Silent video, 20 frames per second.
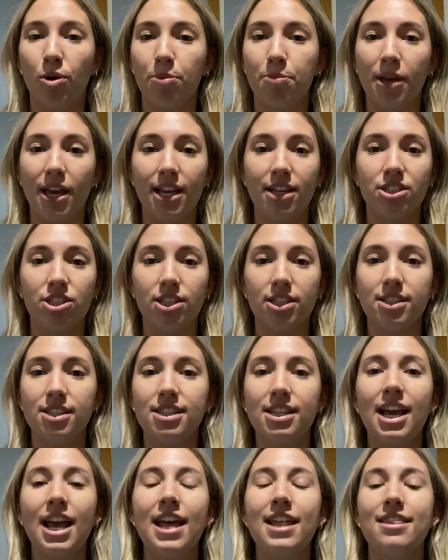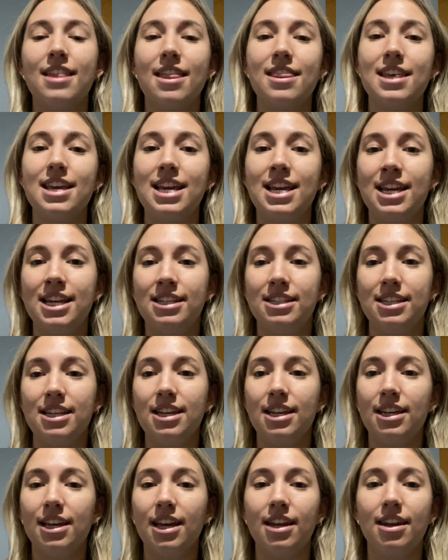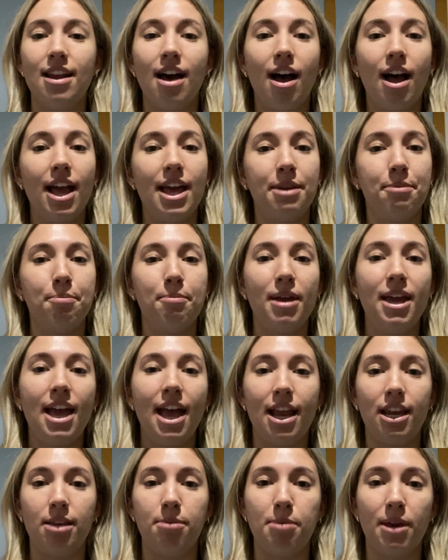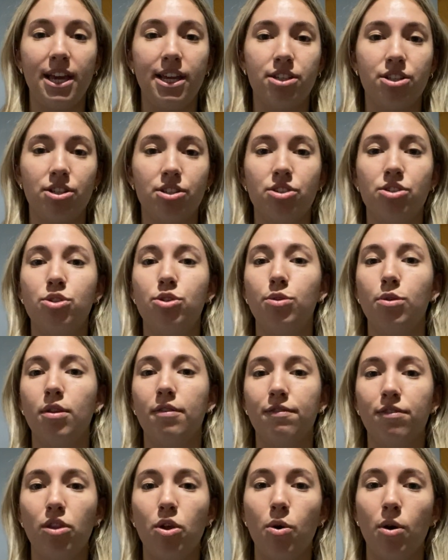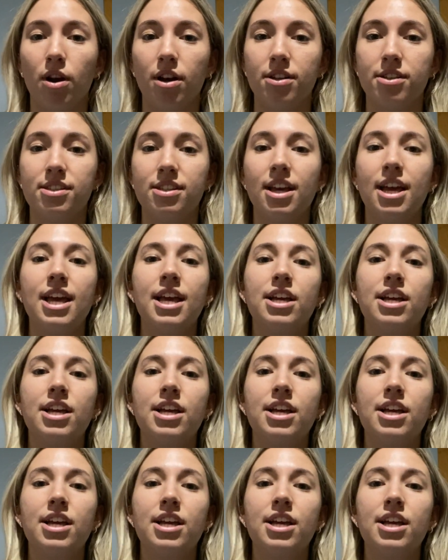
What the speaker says: patients, then the ED cannot admit any patients to the floors.